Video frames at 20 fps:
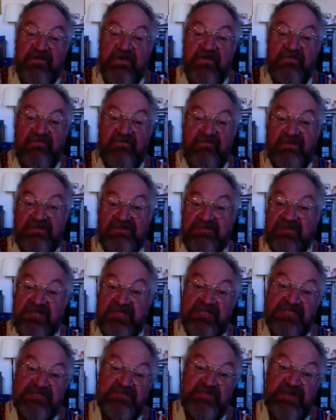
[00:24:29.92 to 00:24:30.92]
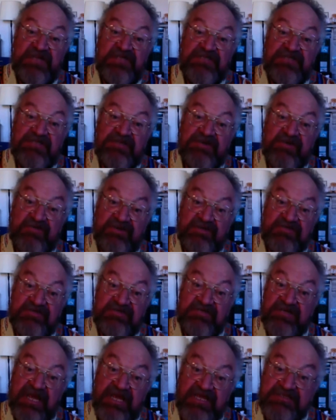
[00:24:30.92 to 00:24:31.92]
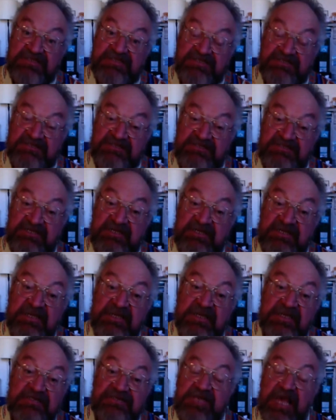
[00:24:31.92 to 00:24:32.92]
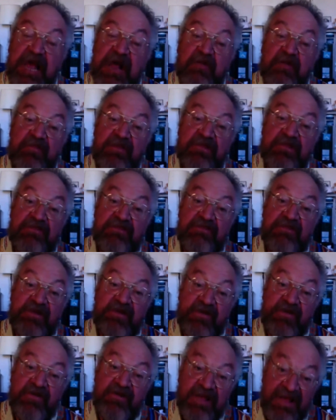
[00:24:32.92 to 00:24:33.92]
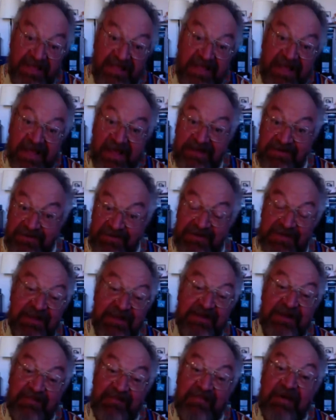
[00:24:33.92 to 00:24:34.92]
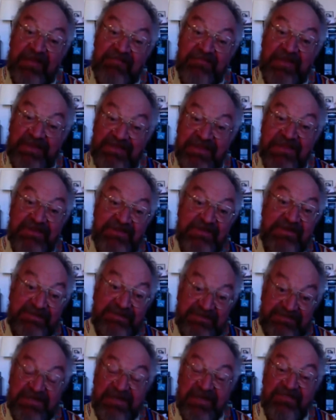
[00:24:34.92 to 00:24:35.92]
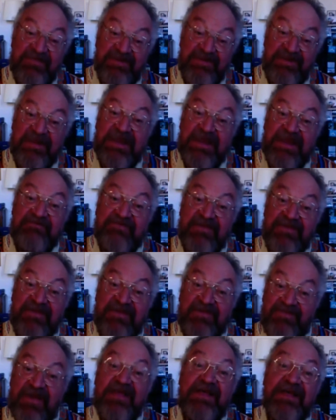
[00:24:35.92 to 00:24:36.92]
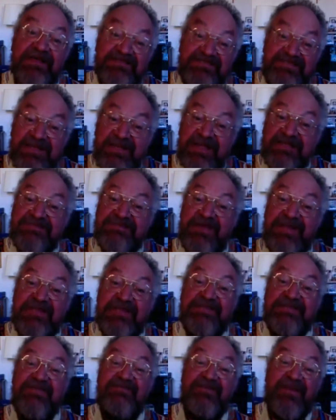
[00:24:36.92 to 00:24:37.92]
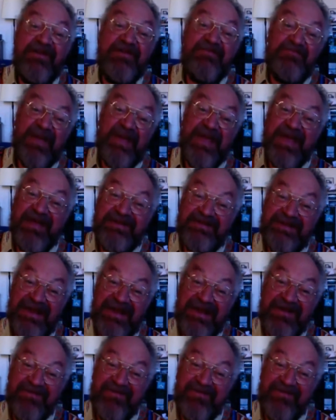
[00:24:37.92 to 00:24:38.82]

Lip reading: visual expression or intonation to help you through. And it might be that you need to communicate very fast. So there's a very pared down